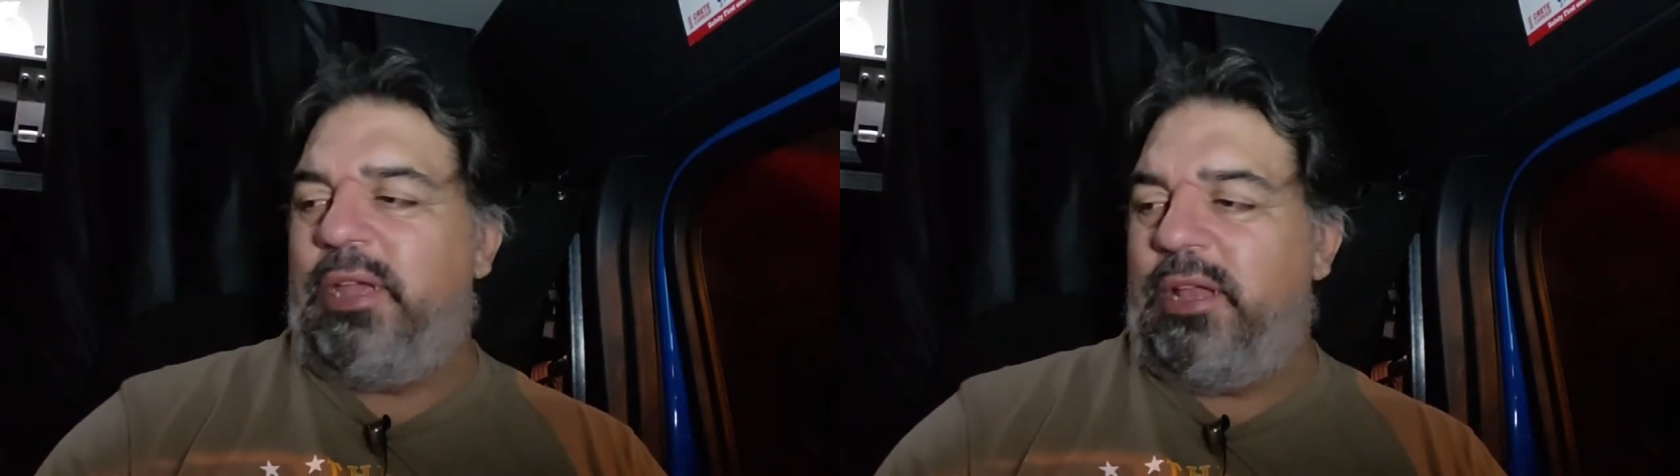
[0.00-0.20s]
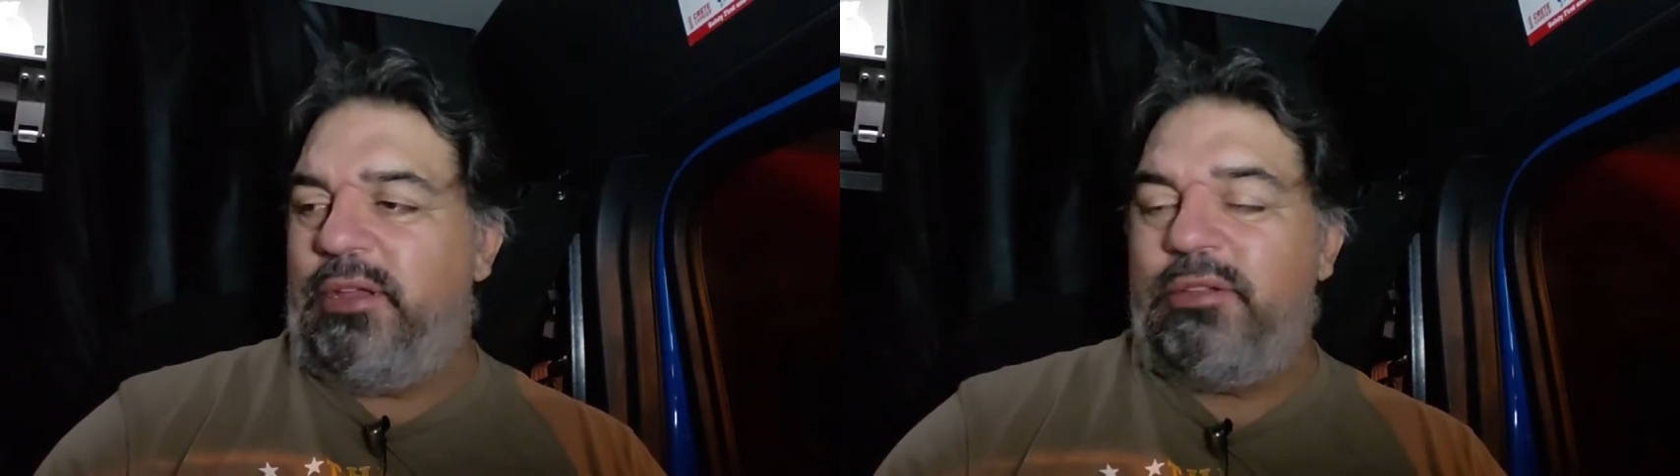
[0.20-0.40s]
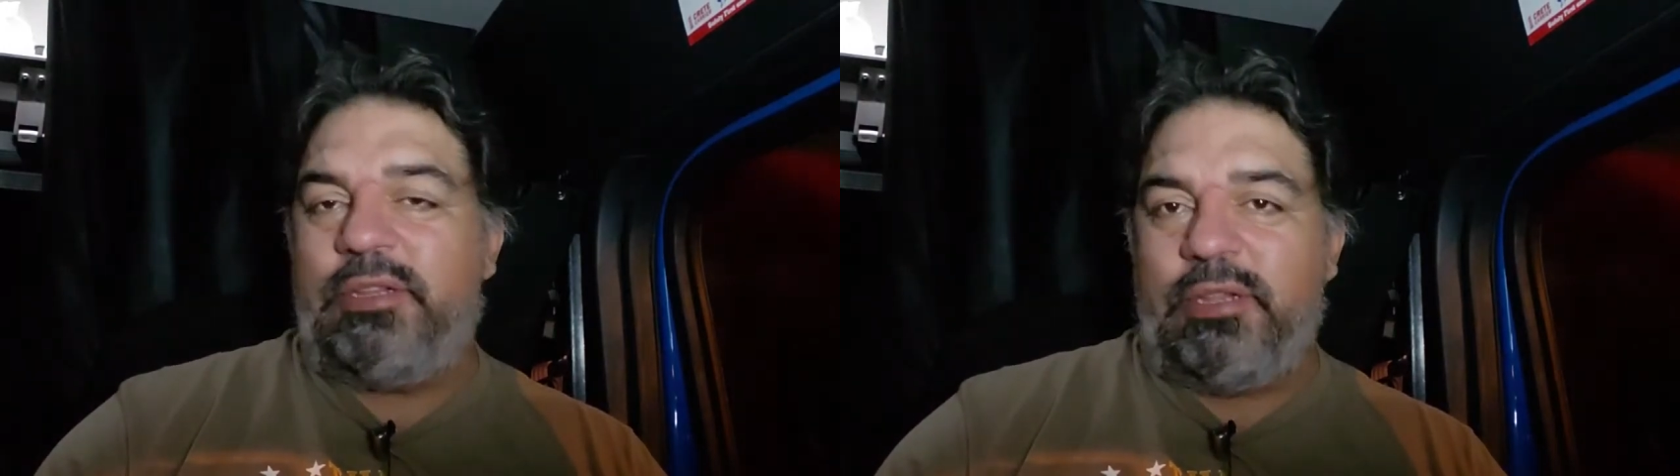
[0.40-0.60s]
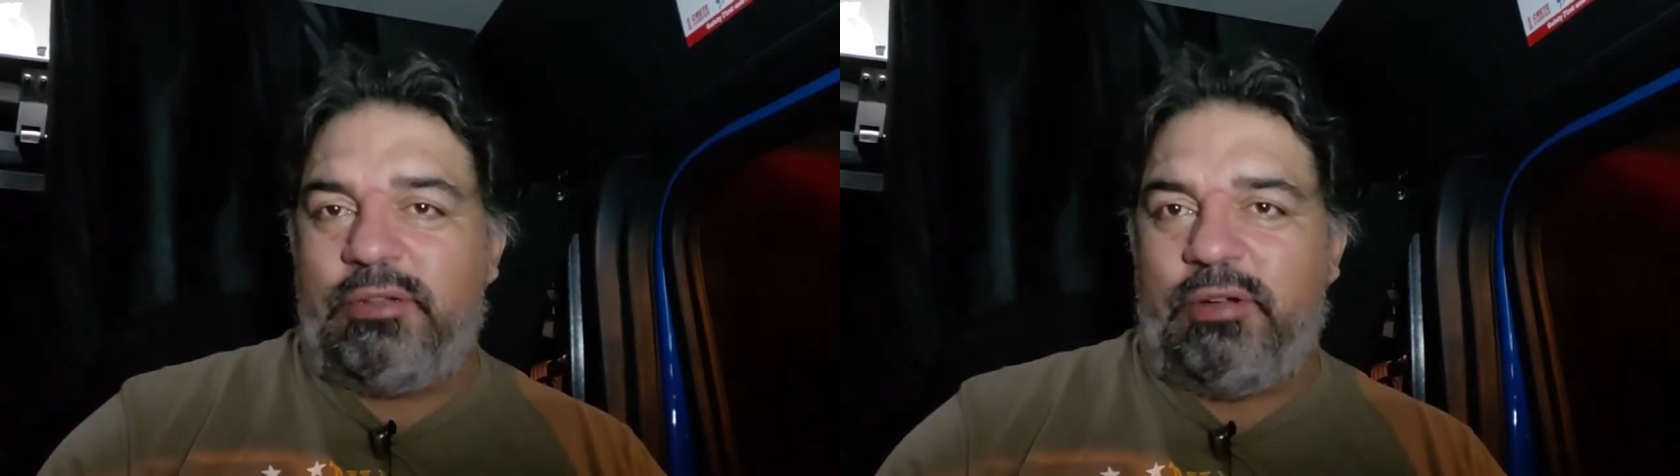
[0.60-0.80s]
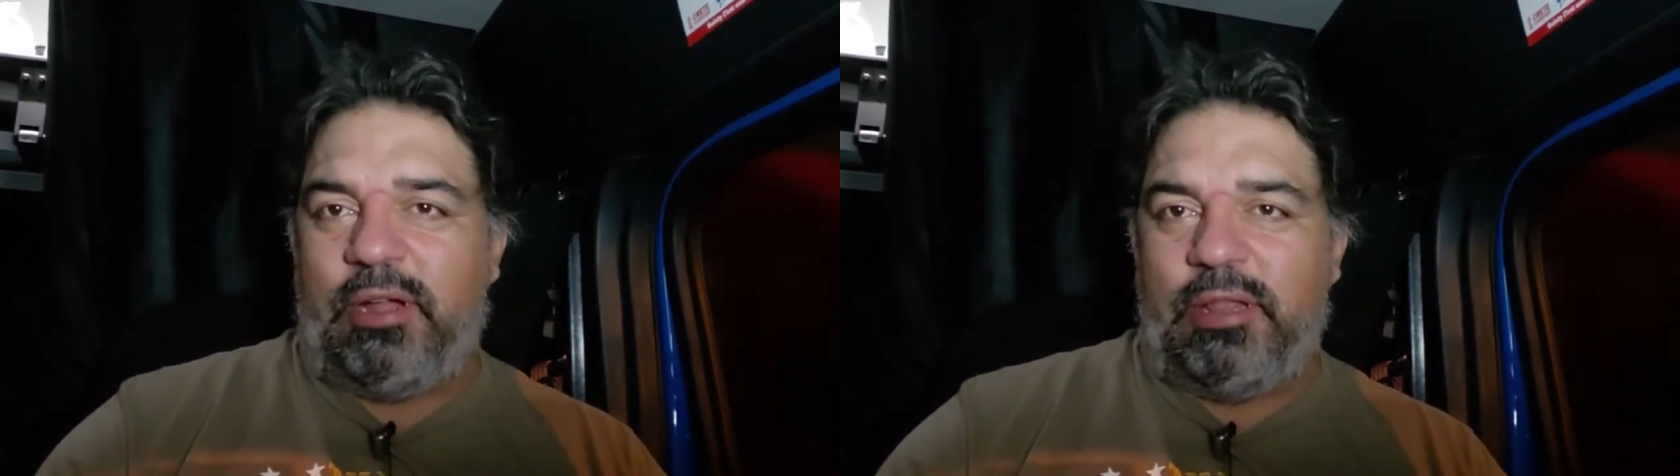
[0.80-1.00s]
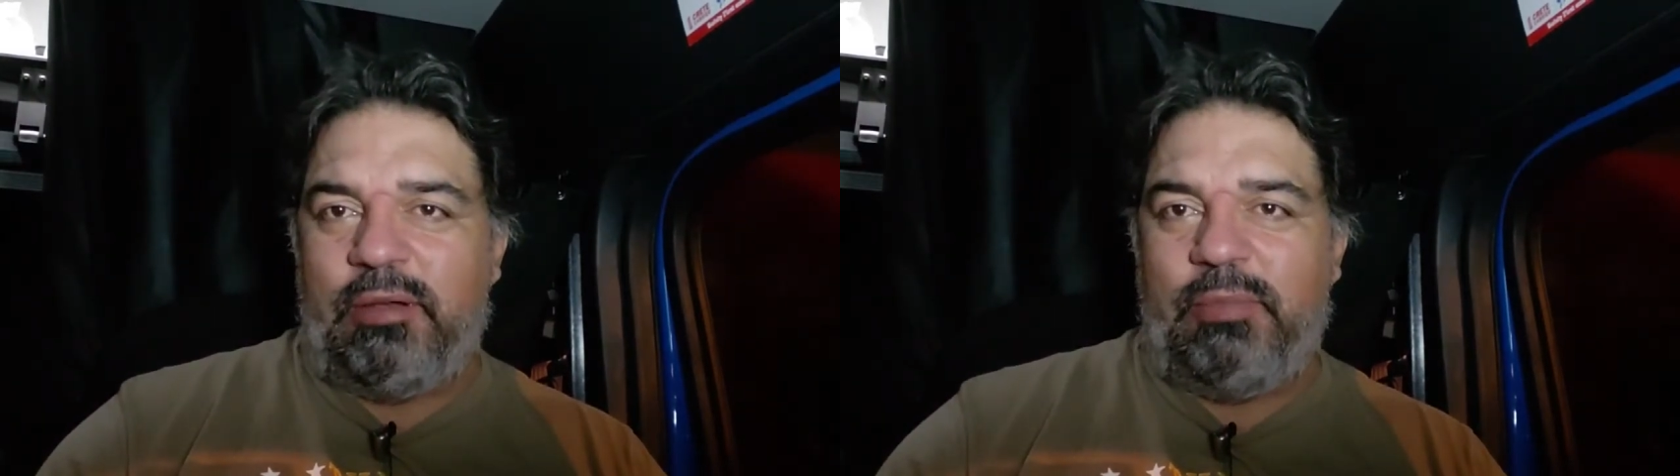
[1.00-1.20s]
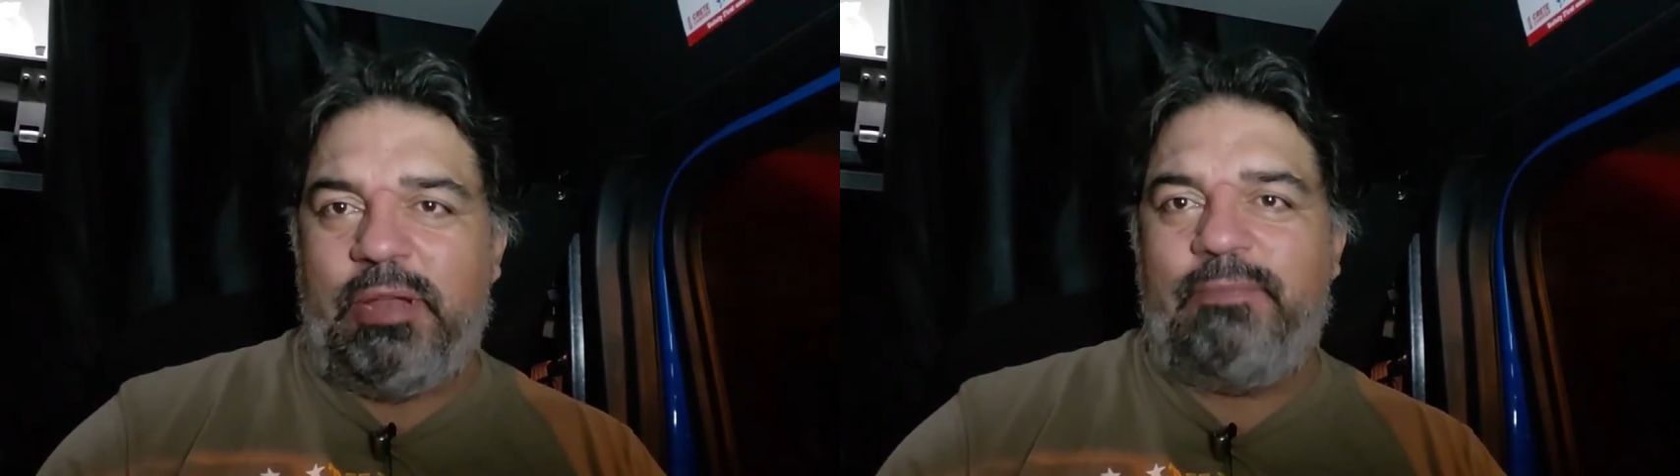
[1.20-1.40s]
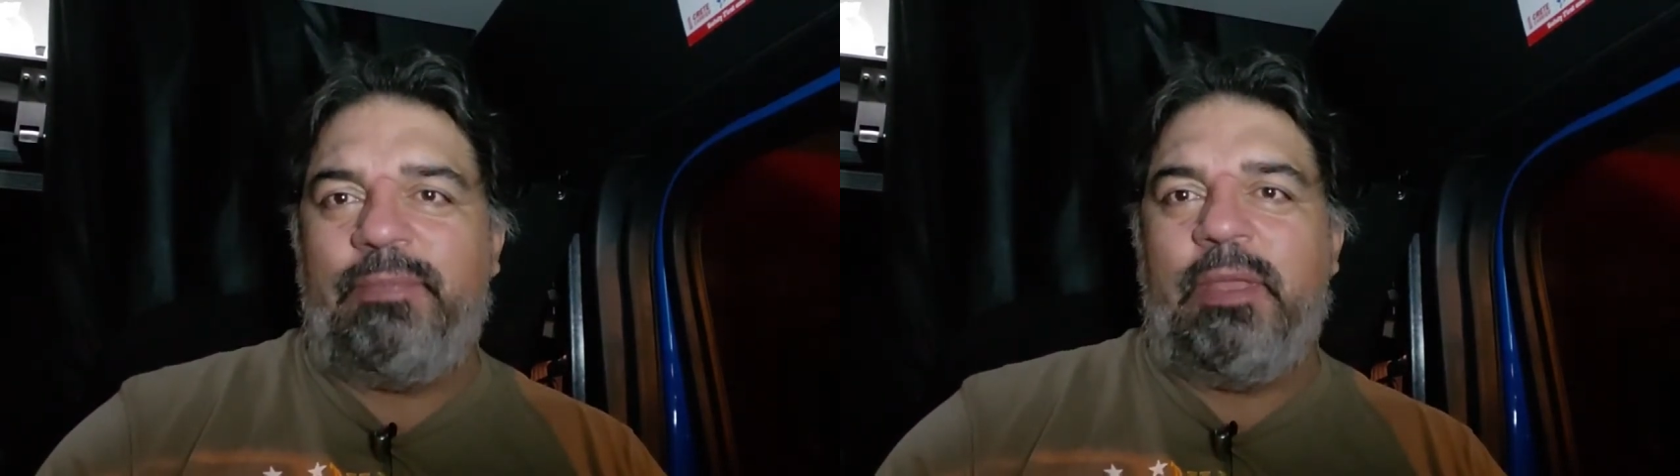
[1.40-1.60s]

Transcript: Getting used to the truck a little bit.